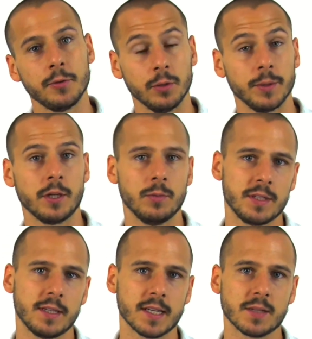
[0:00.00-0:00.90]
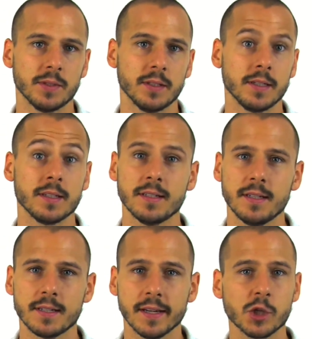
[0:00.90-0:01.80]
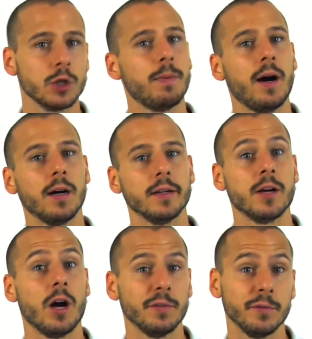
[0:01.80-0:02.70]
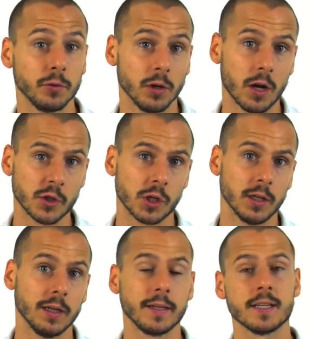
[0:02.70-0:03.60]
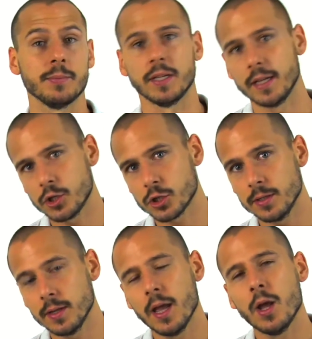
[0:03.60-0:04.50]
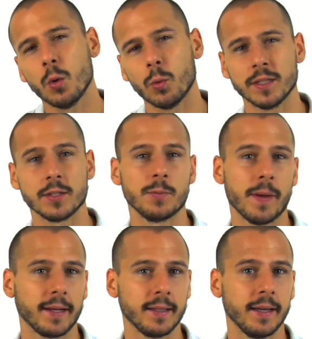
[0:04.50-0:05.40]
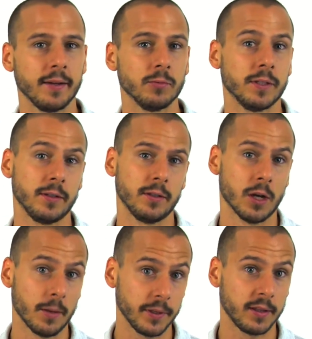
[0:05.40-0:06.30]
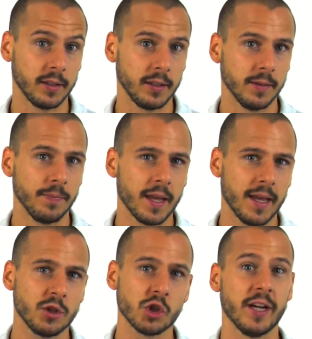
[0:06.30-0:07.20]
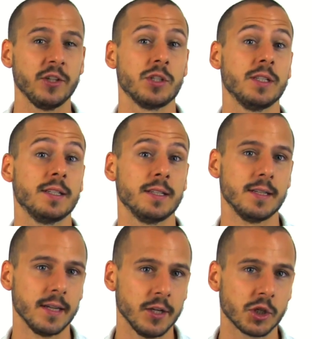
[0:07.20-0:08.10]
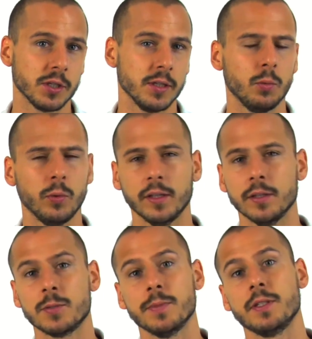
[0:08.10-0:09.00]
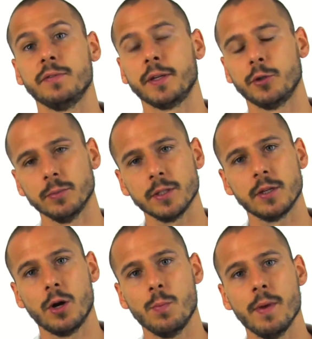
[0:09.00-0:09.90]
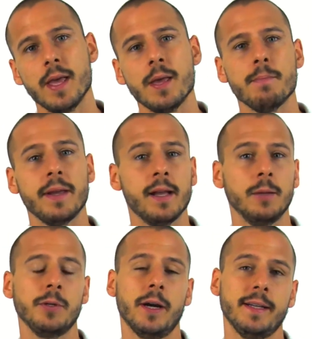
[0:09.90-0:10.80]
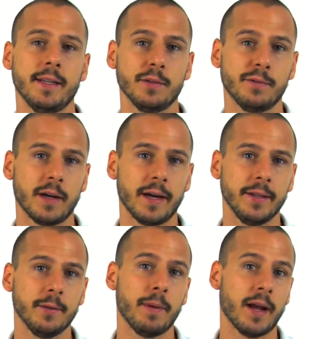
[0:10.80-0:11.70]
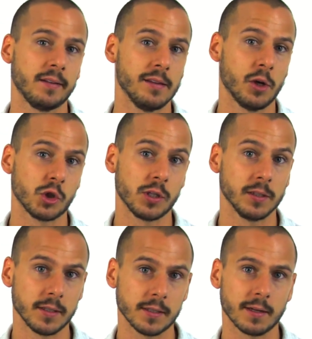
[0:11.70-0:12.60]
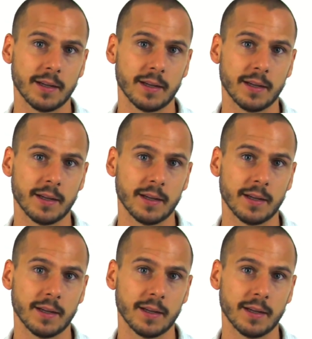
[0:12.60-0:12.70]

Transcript: dermatome assessment is an essential part of neurological examination when suspecting radiculopathy as changes in sensation within a specific dermatome may help you identify the pathological disc